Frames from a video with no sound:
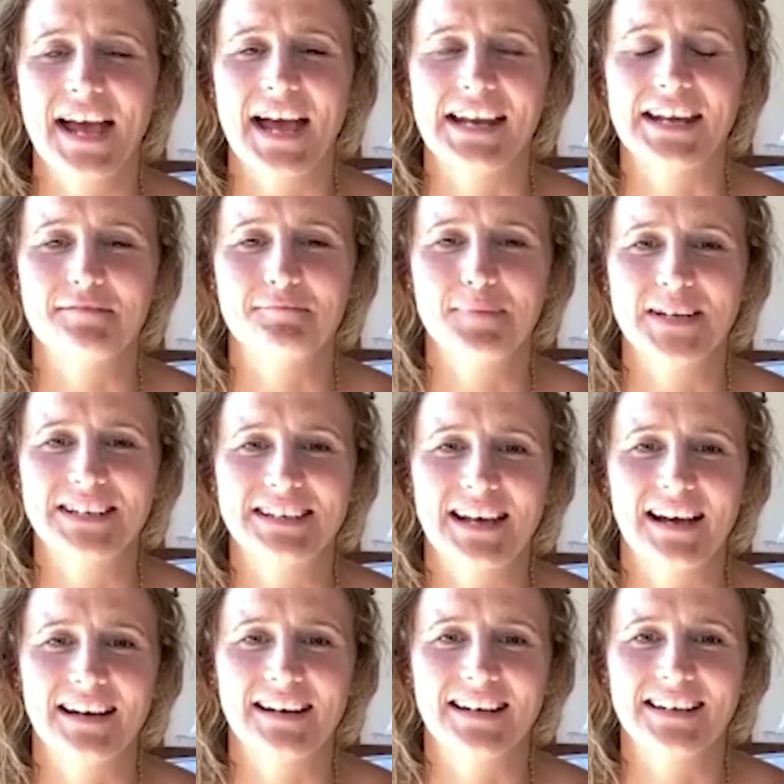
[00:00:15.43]
and I've been
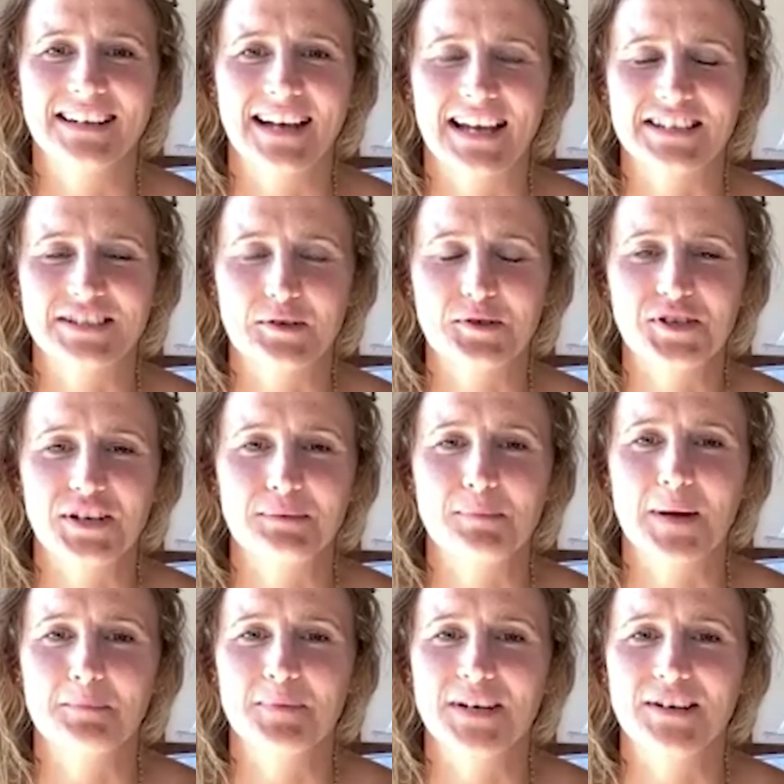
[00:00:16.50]
uh, associate
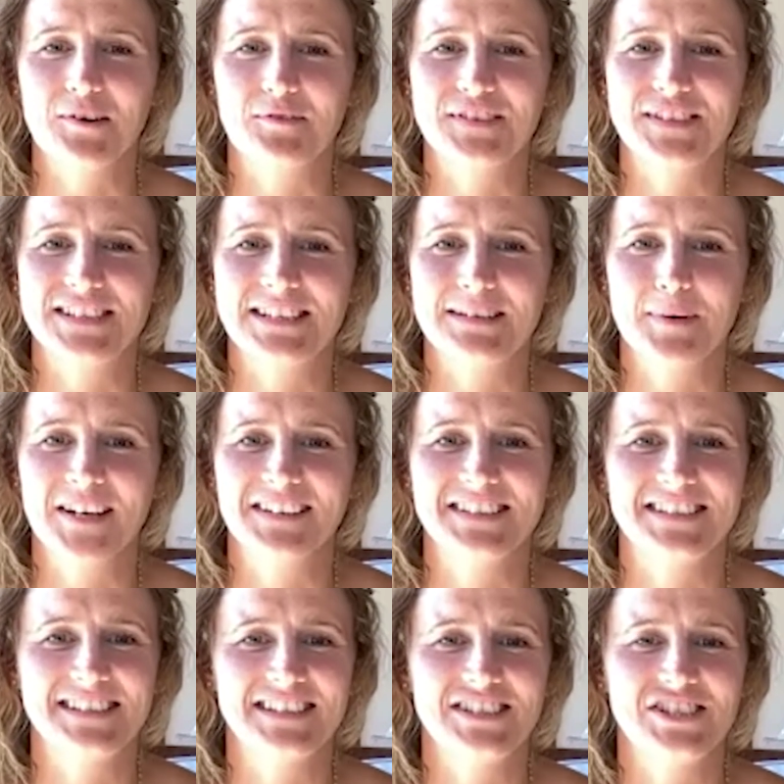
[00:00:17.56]
member of CIMA and
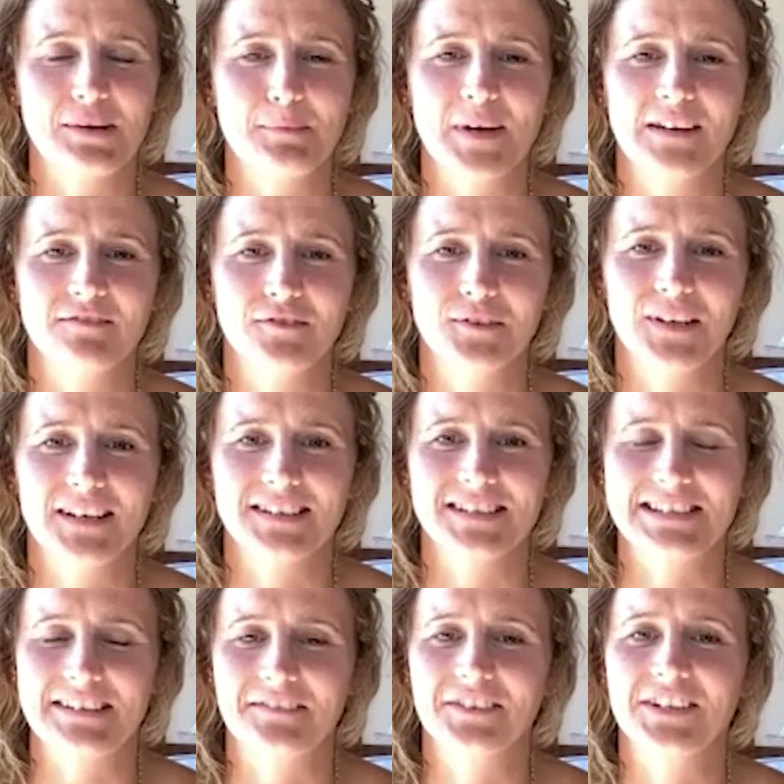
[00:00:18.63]
CGMA for last
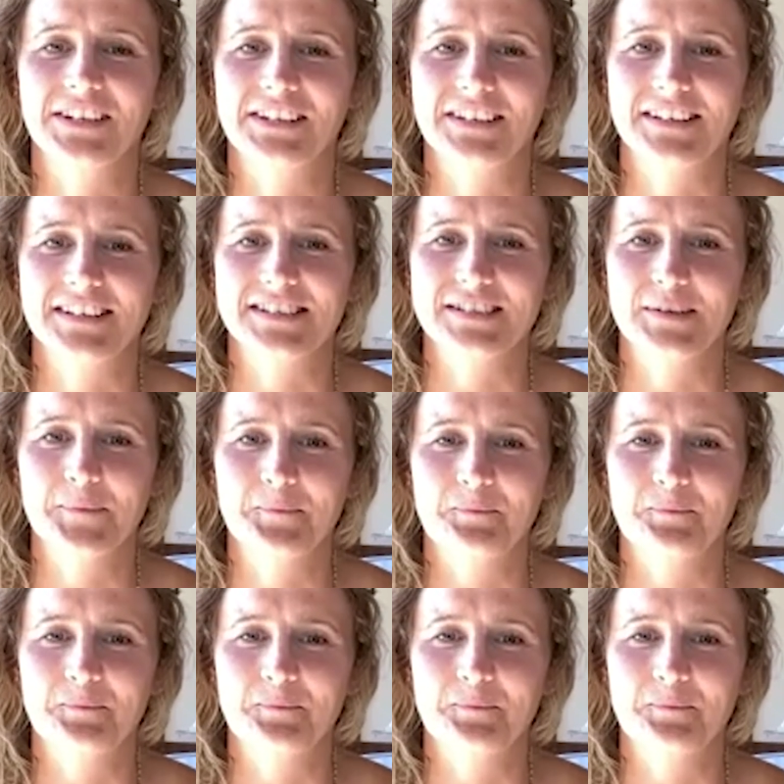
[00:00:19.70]
seven years.